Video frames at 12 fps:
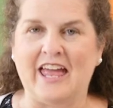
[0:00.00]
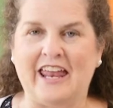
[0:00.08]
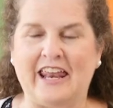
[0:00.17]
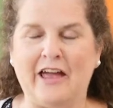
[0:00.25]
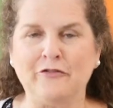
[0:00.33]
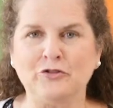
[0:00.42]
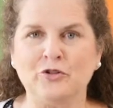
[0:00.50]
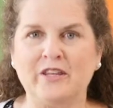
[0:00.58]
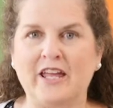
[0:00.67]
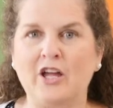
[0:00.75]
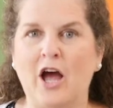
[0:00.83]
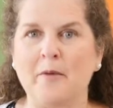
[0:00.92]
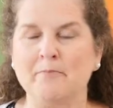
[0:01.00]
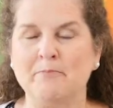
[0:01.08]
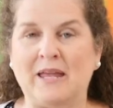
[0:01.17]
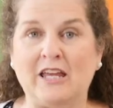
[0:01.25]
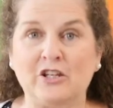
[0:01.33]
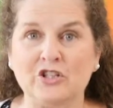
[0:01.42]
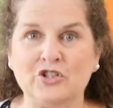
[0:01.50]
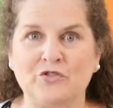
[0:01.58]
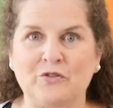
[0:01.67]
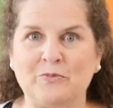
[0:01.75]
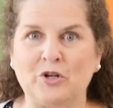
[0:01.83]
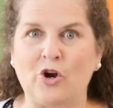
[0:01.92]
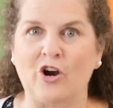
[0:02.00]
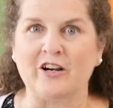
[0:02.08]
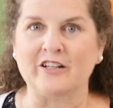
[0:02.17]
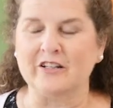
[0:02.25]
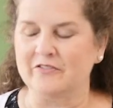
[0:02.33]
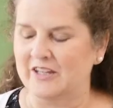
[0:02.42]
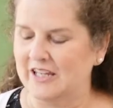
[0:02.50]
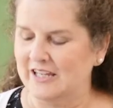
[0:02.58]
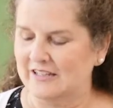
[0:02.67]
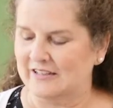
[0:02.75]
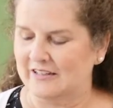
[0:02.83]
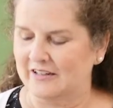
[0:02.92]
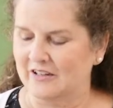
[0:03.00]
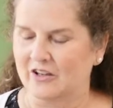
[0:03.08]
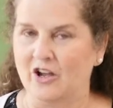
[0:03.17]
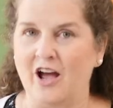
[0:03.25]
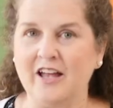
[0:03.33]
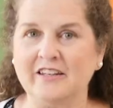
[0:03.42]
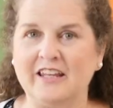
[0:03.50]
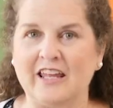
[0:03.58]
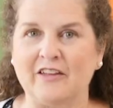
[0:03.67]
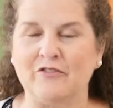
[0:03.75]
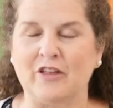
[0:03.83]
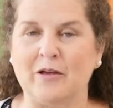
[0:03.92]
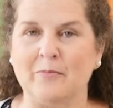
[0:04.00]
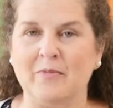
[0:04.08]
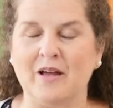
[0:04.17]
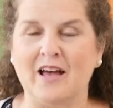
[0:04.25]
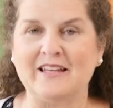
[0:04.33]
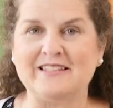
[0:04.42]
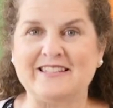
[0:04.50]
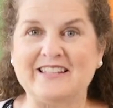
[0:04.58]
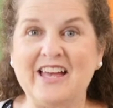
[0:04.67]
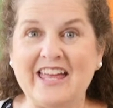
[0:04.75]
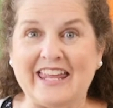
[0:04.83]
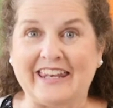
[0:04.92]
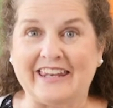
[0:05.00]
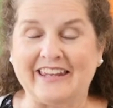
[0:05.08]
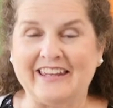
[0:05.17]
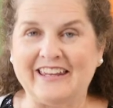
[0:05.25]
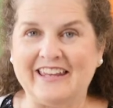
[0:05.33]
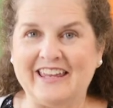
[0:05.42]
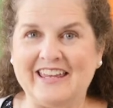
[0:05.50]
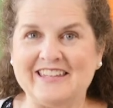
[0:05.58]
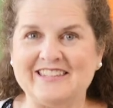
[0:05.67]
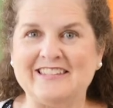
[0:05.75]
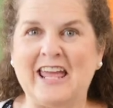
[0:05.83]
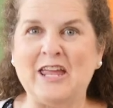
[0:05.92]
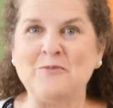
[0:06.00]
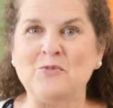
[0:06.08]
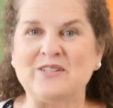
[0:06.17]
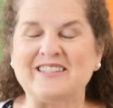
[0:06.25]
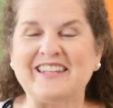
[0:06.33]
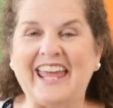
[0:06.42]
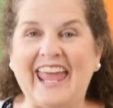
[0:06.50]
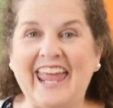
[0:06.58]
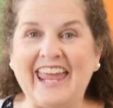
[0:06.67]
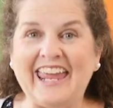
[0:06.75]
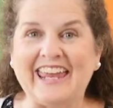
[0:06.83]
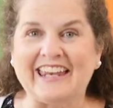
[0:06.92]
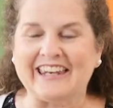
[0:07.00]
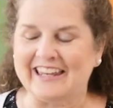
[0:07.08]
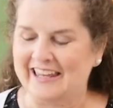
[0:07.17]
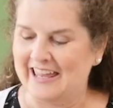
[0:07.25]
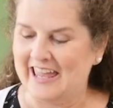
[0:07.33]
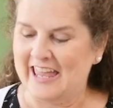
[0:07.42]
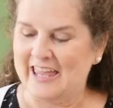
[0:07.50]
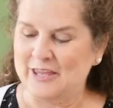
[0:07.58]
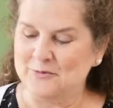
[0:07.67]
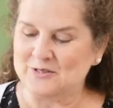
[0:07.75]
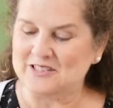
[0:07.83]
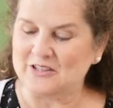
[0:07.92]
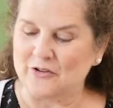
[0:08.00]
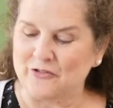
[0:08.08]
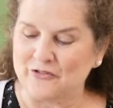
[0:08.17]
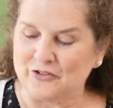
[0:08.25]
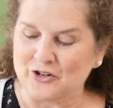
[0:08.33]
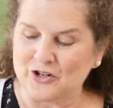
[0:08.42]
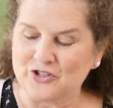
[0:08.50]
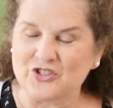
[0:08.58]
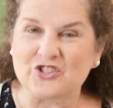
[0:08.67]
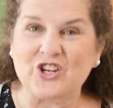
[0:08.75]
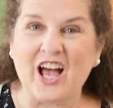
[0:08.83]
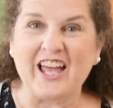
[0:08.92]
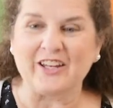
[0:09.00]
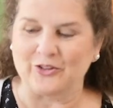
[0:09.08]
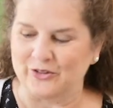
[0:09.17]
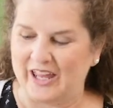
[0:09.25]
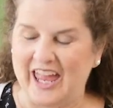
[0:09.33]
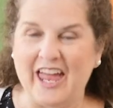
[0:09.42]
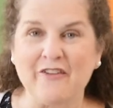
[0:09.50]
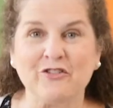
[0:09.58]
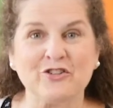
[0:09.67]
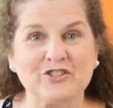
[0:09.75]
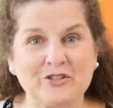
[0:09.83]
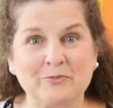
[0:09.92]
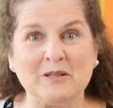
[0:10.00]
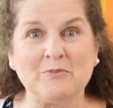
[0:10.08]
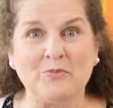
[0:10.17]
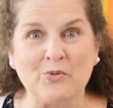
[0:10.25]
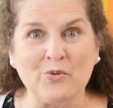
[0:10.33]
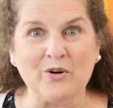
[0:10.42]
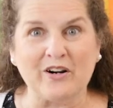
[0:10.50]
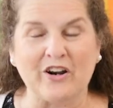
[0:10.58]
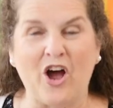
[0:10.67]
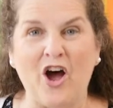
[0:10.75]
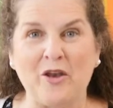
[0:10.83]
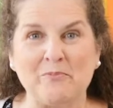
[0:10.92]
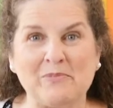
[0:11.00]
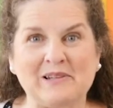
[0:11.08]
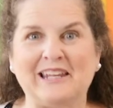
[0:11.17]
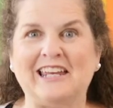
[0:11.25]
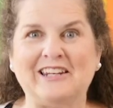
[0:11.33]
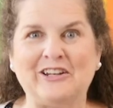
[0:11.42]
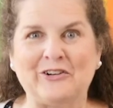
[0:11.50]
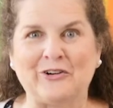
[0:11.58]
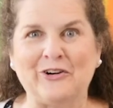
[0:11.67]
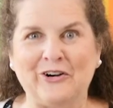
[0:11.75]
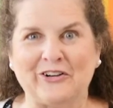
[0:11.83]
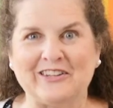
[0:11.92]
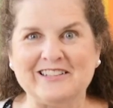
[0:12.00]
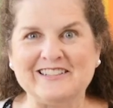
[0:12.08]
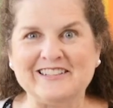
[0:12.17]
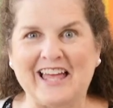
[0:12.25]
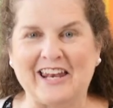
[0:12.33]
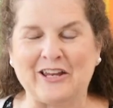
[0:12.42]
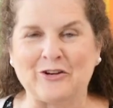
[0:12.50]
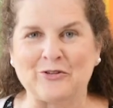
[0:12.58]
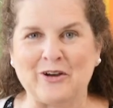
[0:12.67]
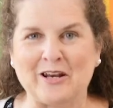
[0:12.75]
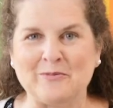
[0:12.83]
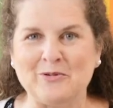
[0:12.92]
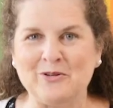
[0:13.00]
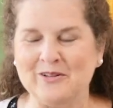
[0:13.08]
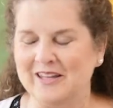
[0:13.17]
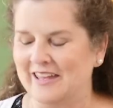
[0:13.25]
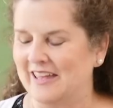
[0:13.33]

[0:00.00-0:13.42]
And after they got banished from the Garden of Eden, God gave them a son. His name was Cain. He was the first child ever to be born on planet Earth. Isn't that incredible?